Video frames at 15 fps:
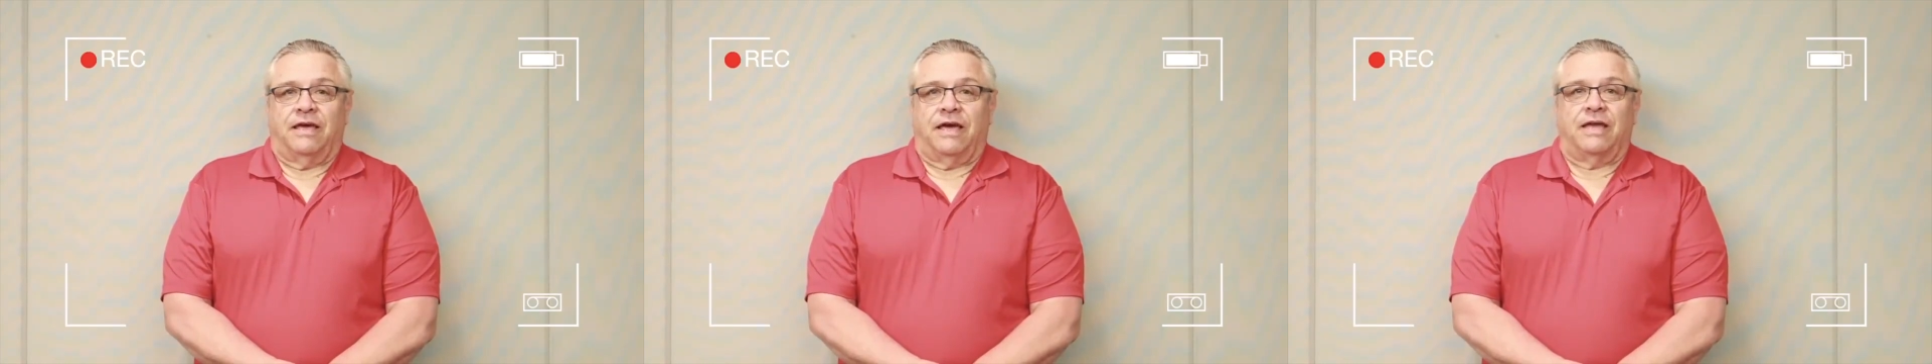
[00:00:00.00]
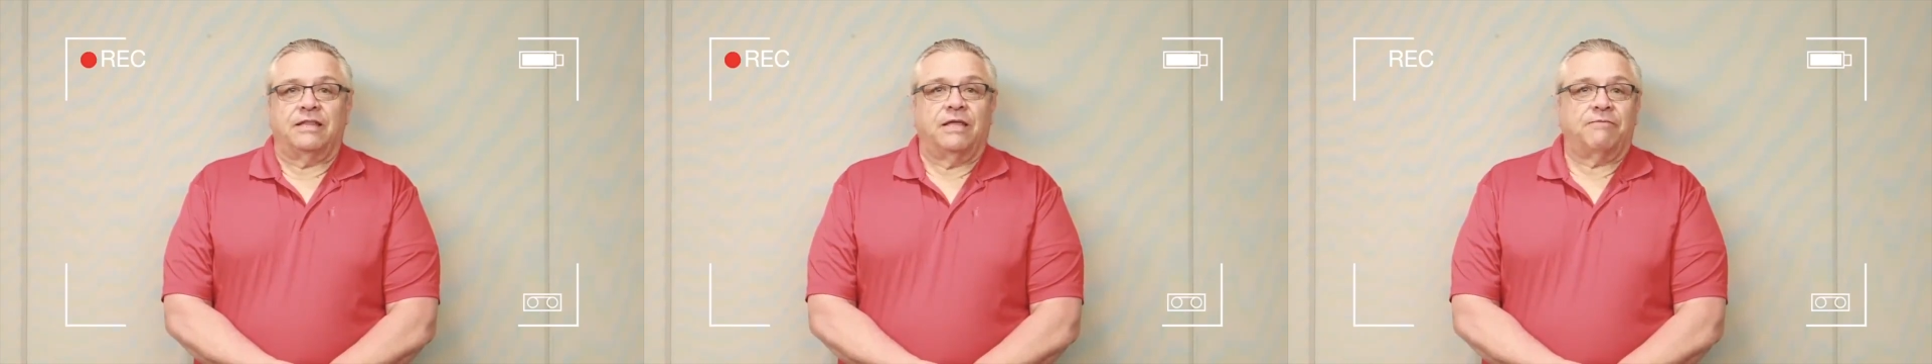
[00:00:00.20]

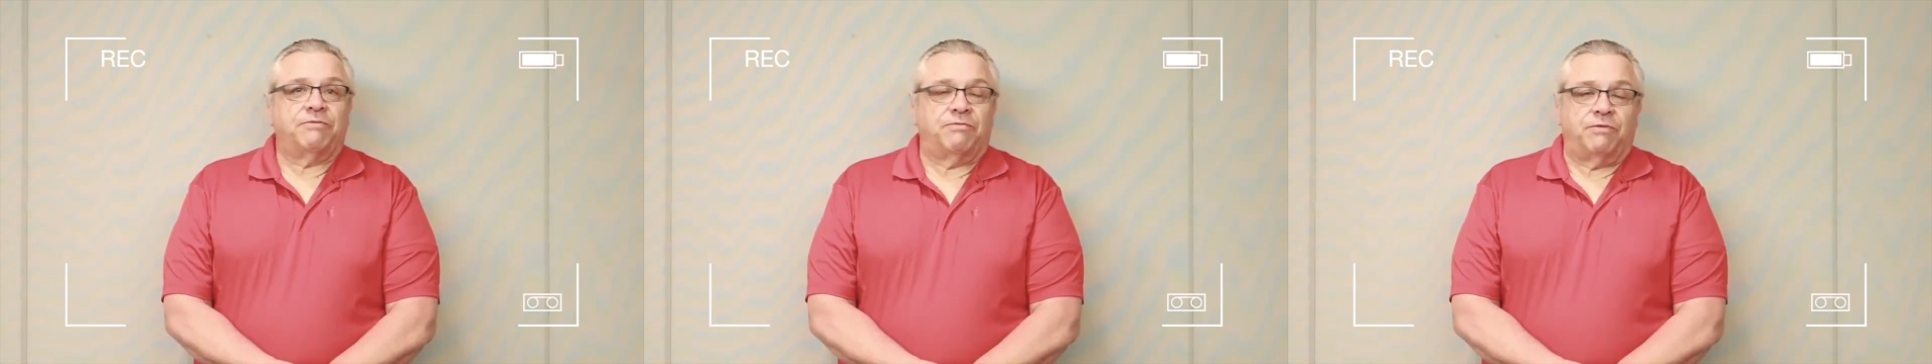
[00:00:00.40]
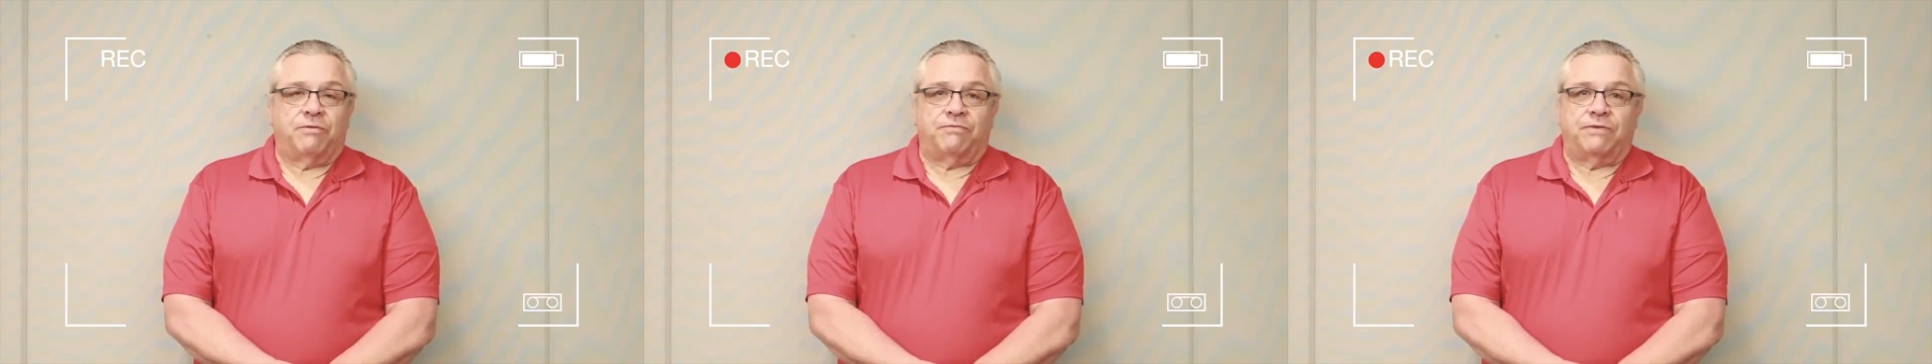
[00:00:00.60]
I love
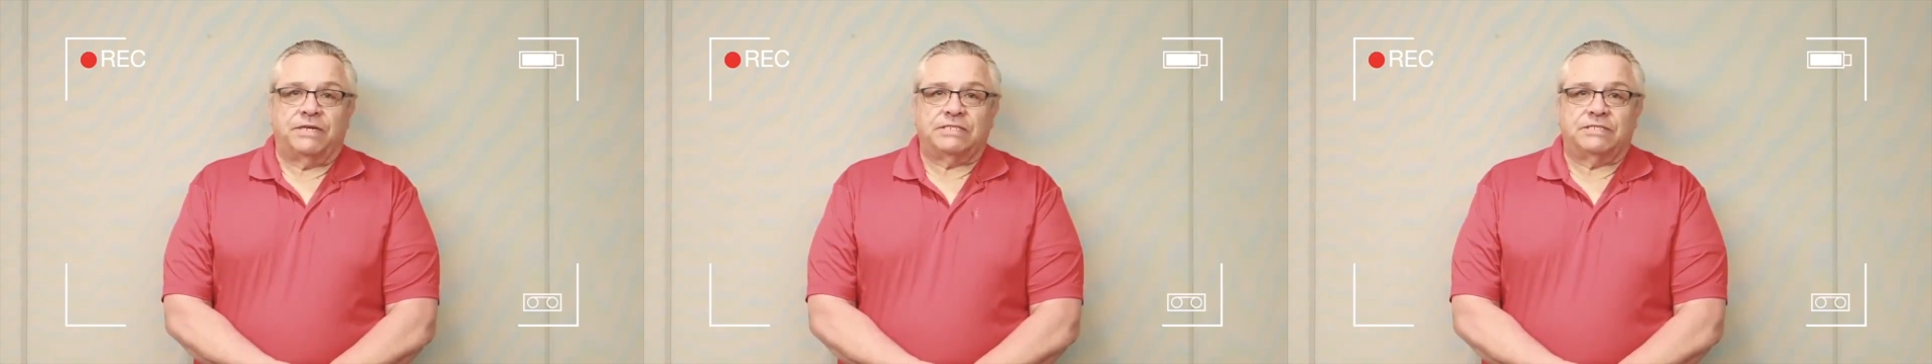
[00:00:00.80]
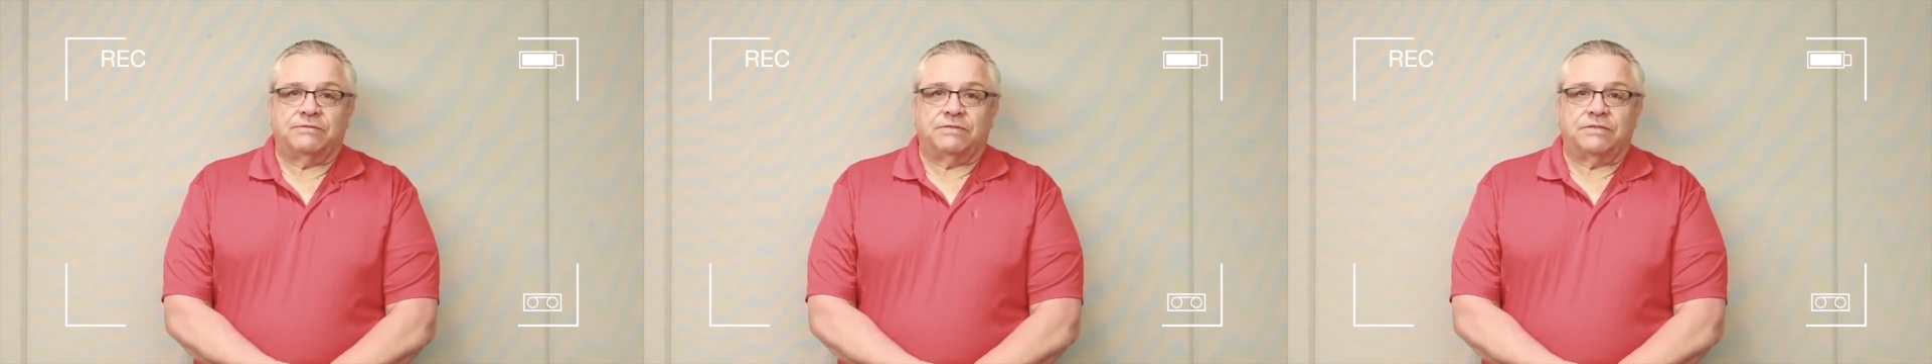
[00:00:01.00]
the film
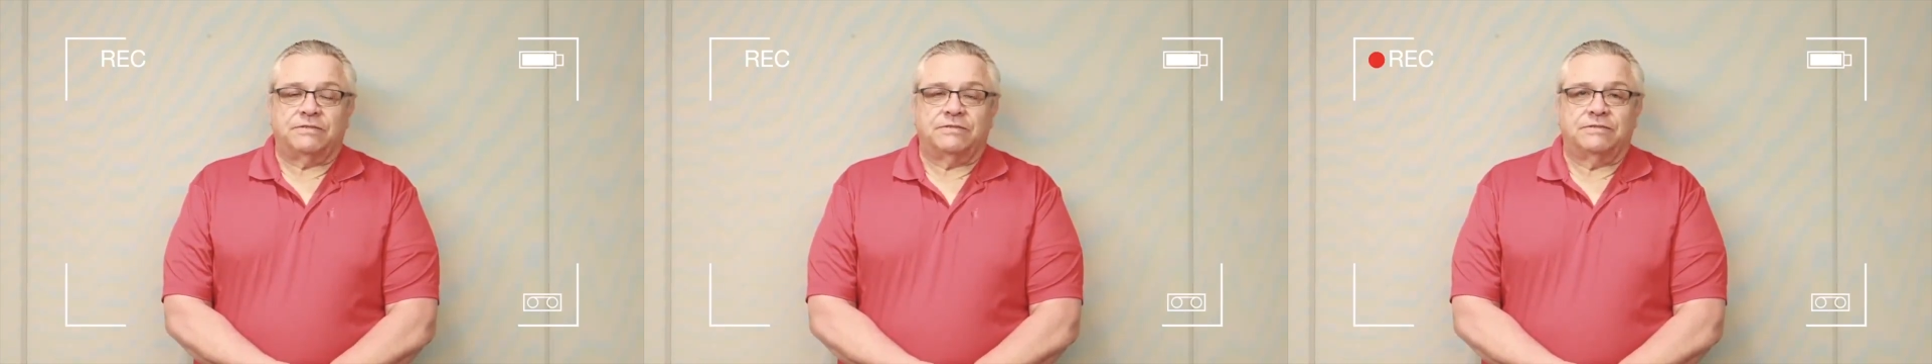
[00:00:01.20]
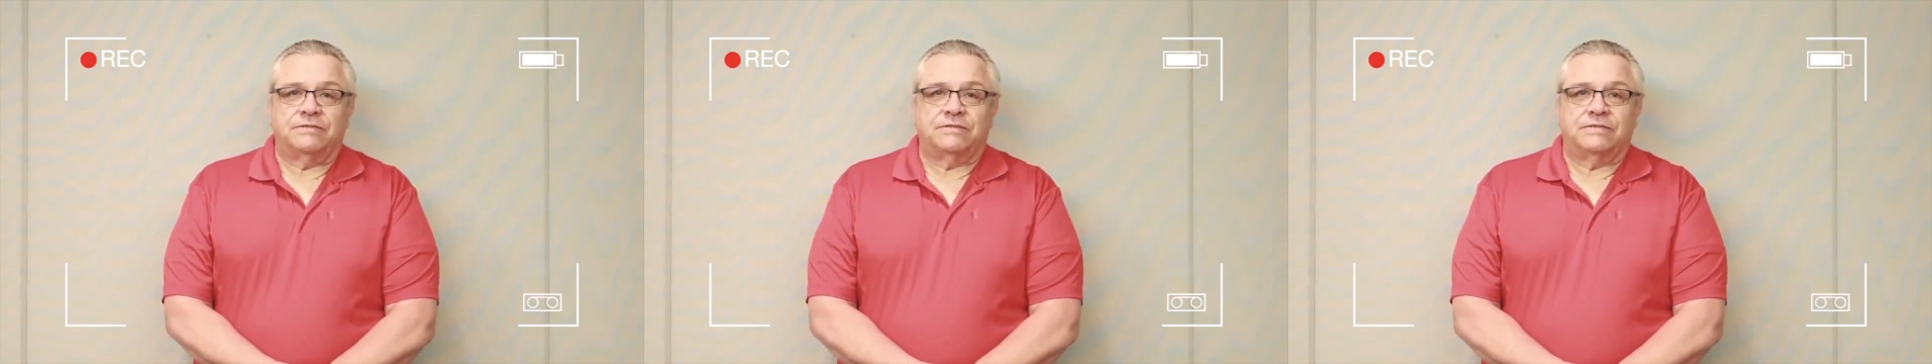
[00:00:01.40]

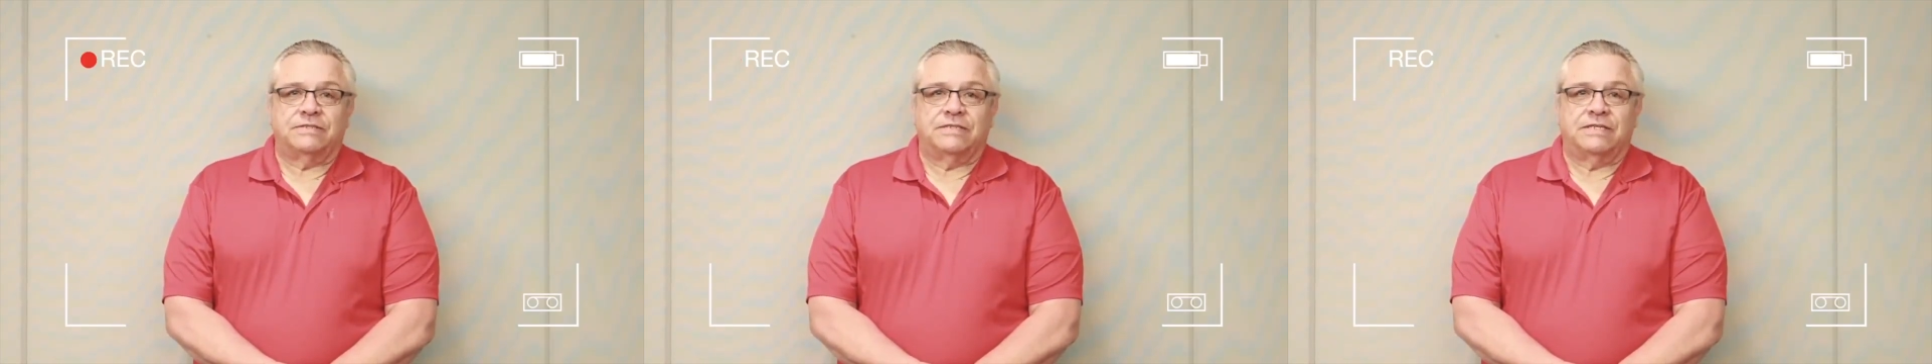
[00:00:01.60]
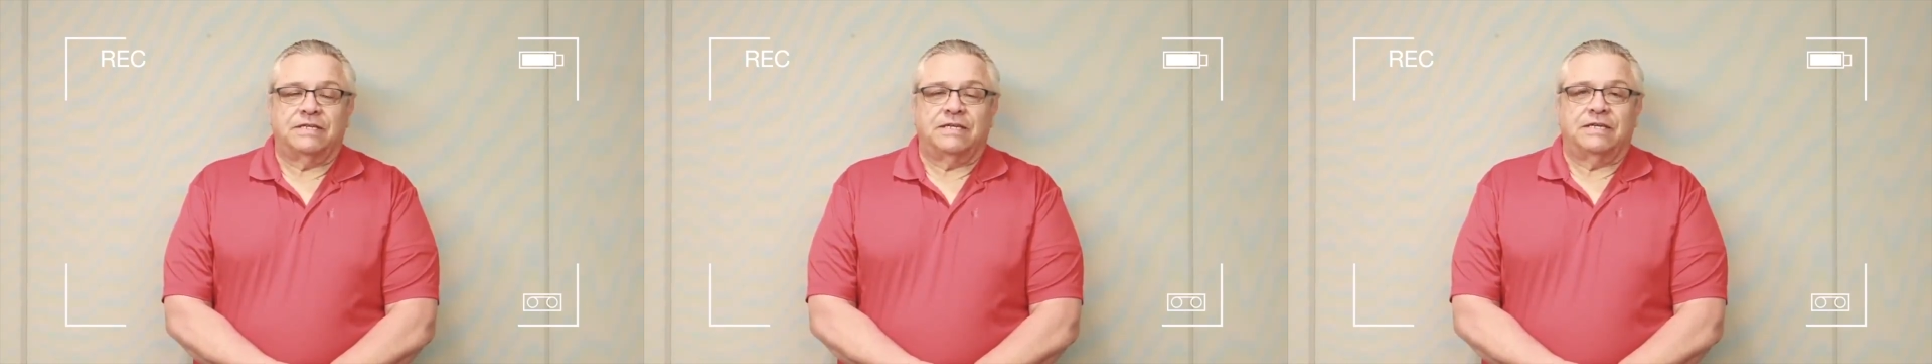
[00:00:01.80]
festival.
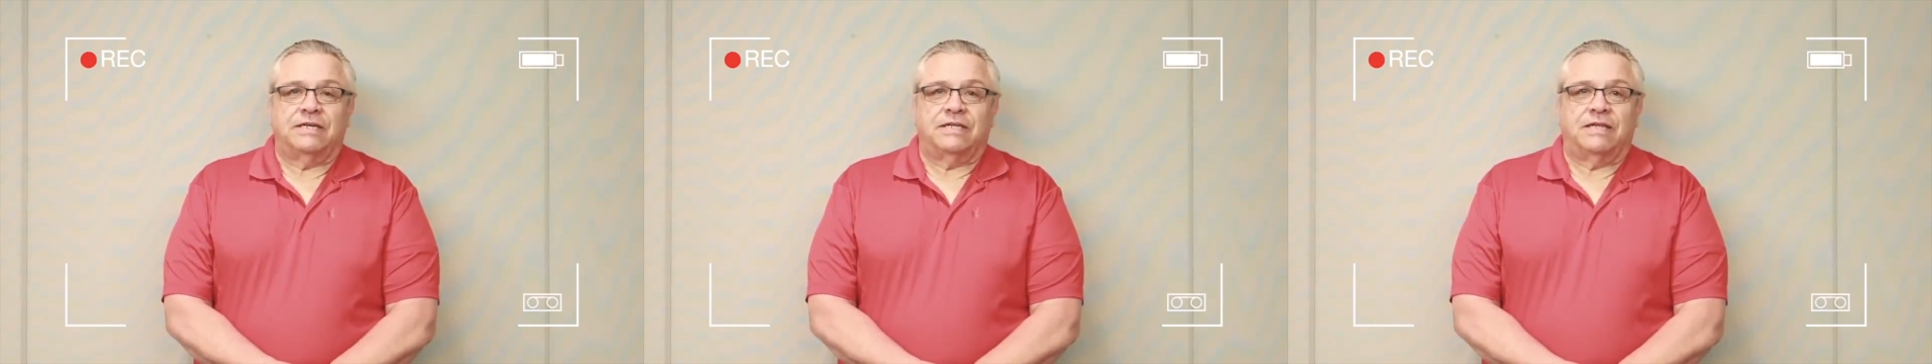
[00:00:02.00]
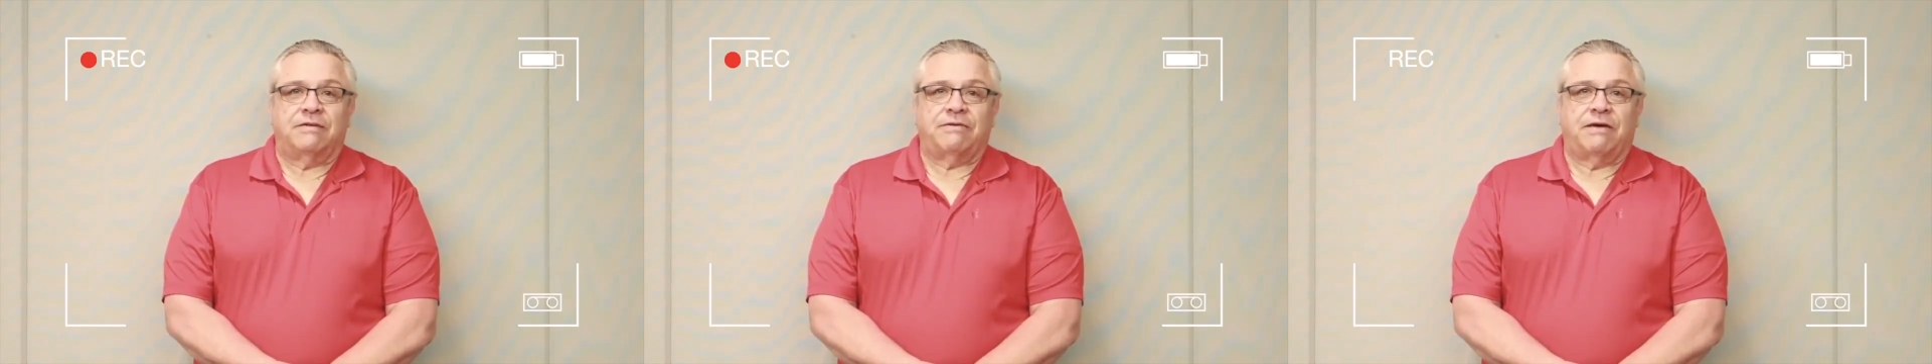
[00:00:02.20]

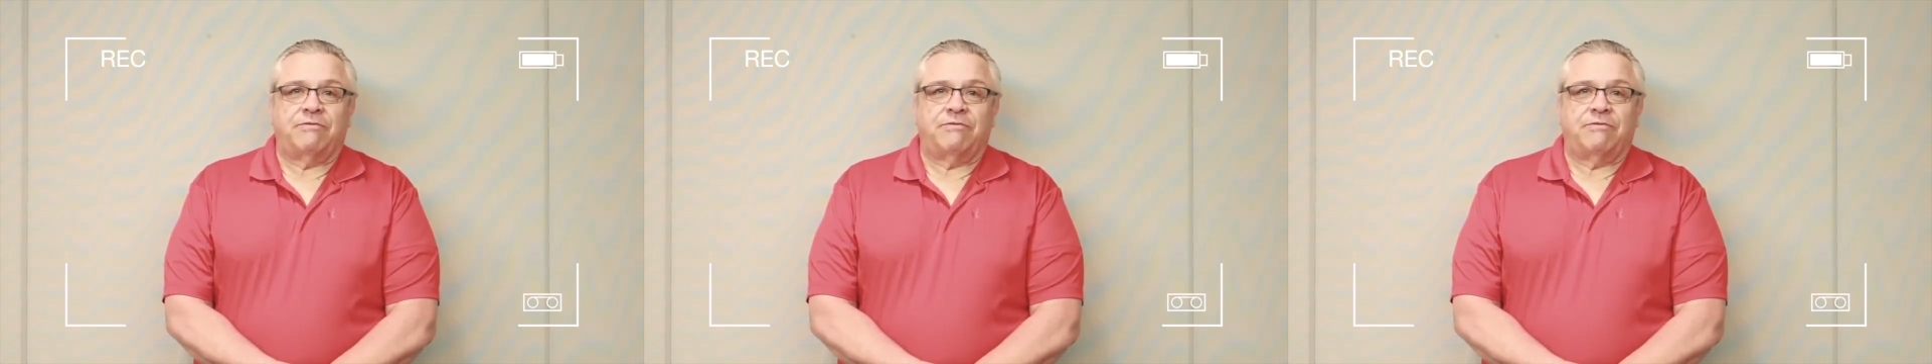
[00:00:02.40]
Love